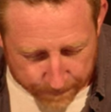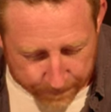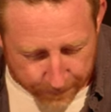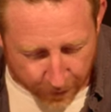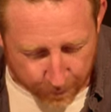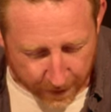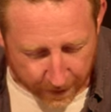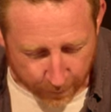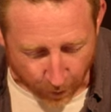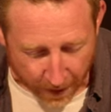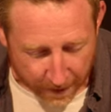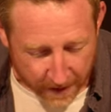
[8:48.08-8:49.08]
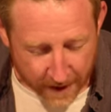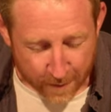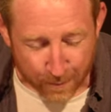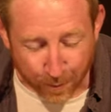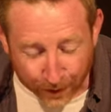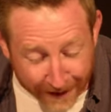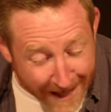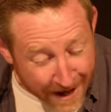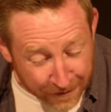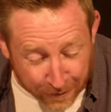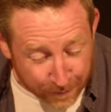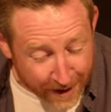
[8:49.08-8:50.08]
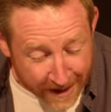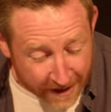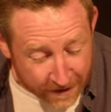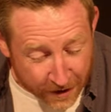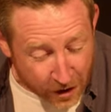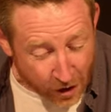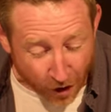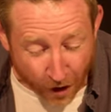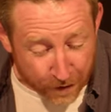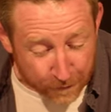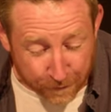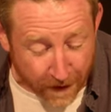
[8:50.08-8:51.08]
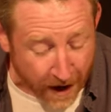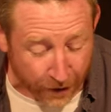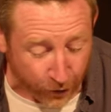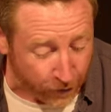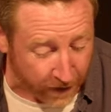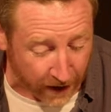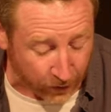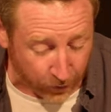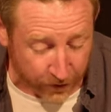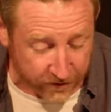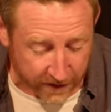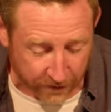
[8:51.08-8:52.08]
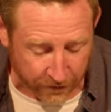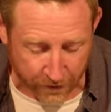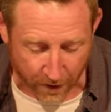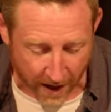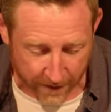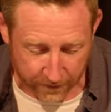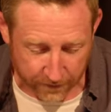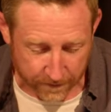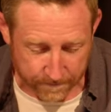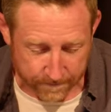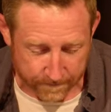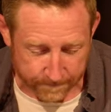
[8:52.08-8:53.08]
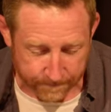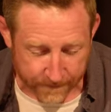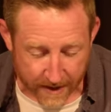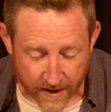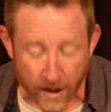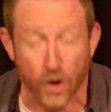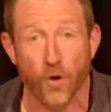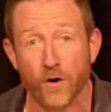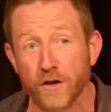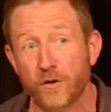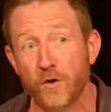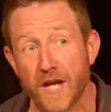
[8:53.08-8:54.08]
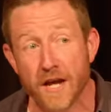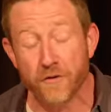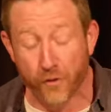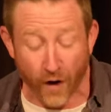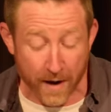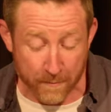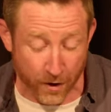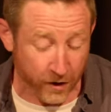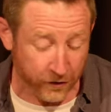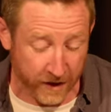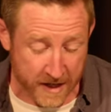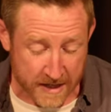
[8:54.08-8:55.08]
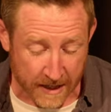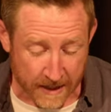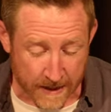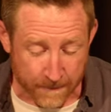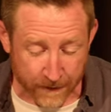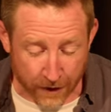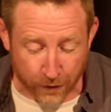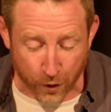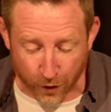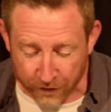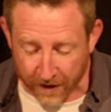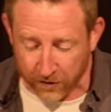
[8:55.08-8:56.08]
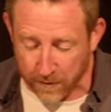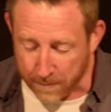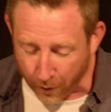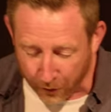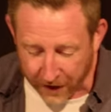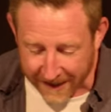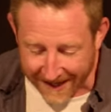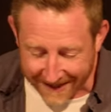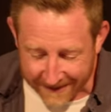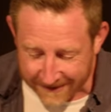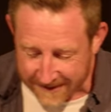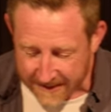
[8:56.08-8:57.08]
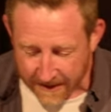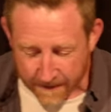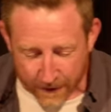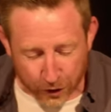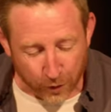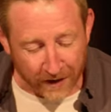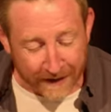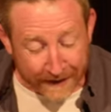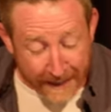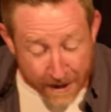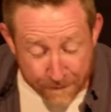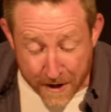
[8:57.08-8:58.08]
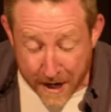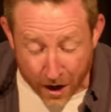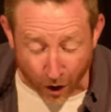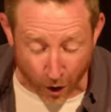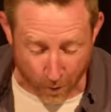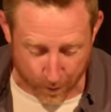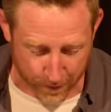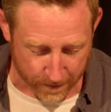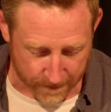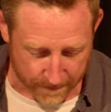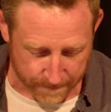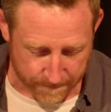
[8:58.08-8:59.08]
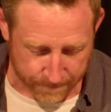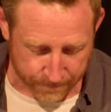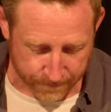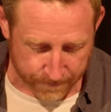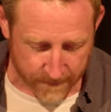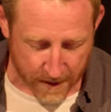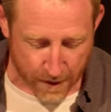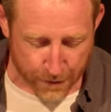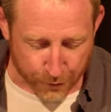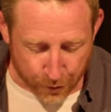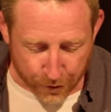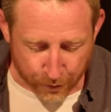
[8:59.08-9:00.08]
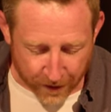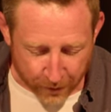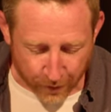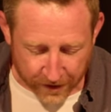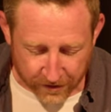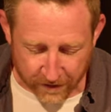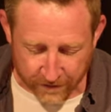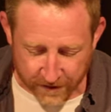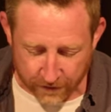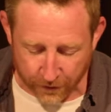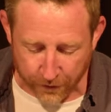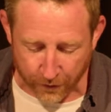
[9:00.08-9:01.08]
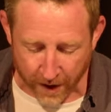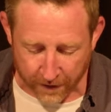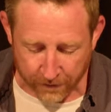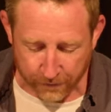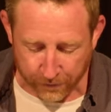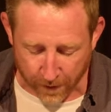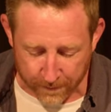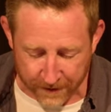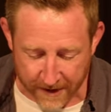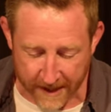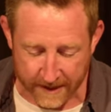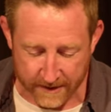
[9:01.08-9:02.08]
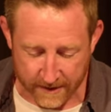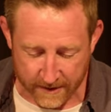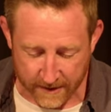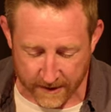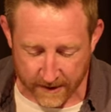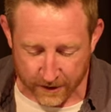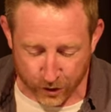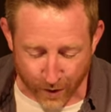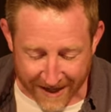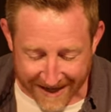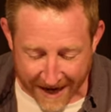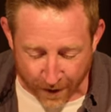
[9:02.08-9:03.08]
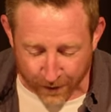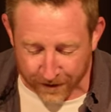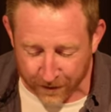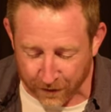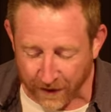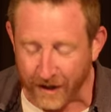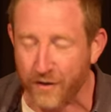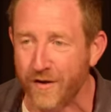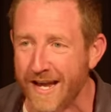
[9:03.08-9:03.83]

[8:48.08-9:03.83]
1 Peter 1. Blessed be the God and Father of our Lord Jesus Christ. According to his great mercy, he's caused us to be born again to a living hope through the resurrection of Jesus Christ from the dead, to an inheritance that is